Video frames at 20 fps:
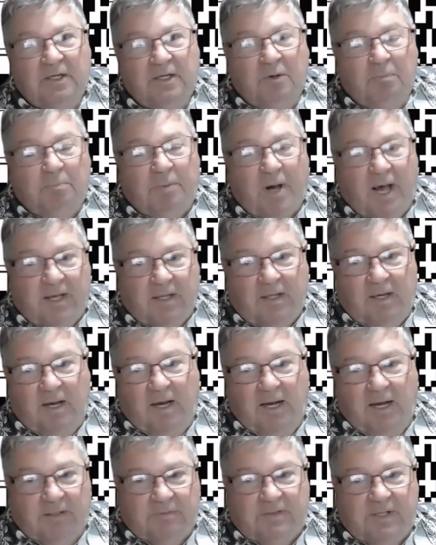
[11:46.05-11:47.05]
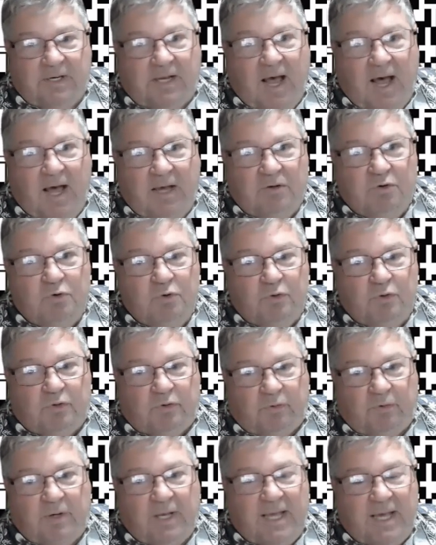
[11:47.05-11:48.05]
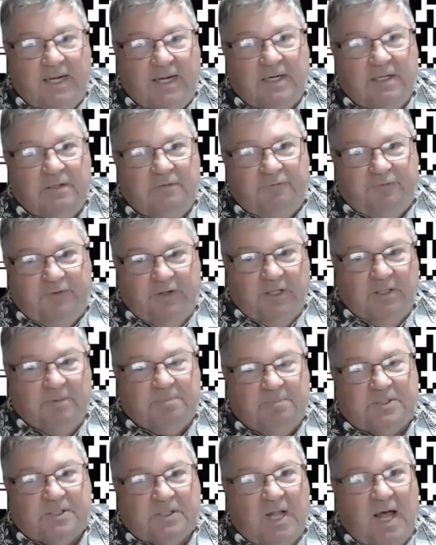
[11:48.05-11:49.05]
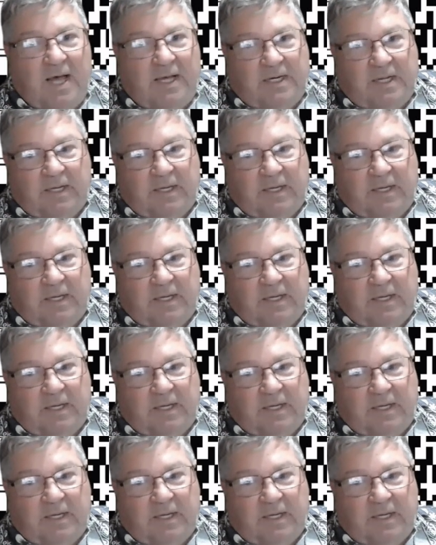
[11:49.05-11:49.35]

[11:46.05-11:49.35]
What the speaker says: by the guy who created Philips Lighting